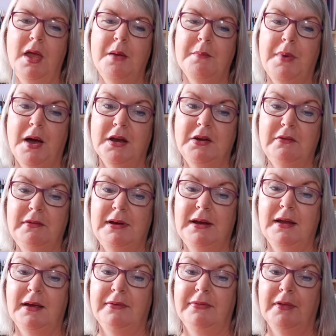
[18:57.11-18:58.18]
But I do really
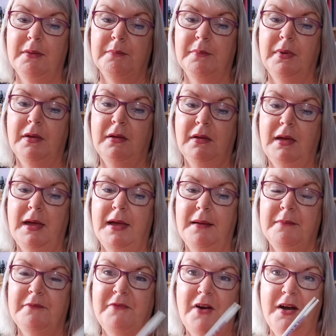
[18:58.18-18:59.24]
like them.
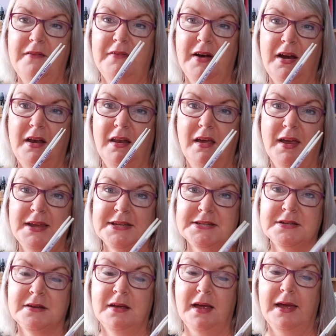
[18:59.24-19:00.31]
Um, very, very light.